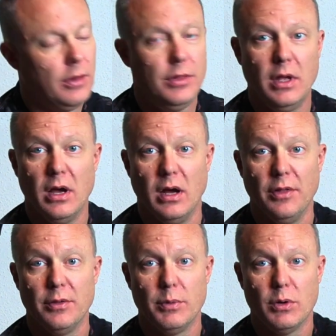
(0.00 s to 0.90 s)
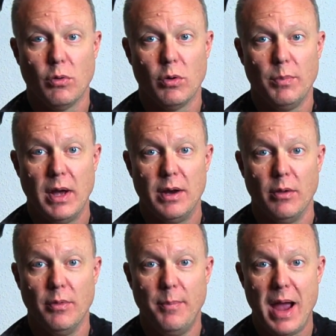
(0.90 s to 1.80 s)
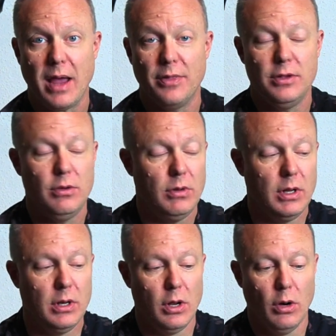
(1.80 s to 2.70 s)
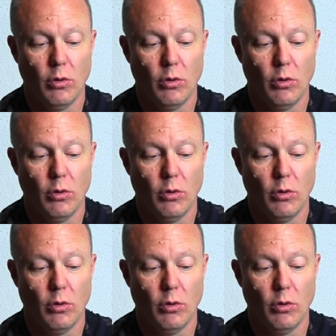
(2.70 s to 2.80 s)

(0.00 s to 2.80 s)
the other record button on the back of the unit,